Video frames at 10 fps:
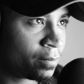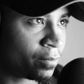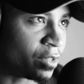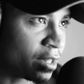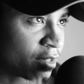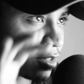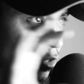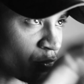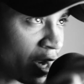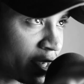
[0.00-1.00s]
This is
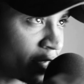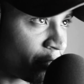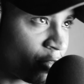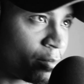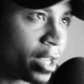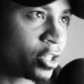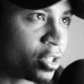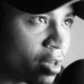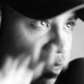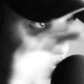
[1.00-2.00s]
the right
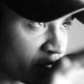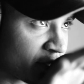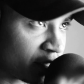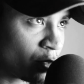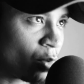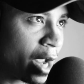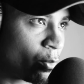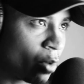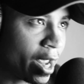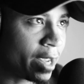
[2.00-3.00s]
information. This is the right
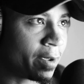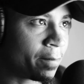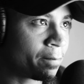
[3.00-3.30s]
way.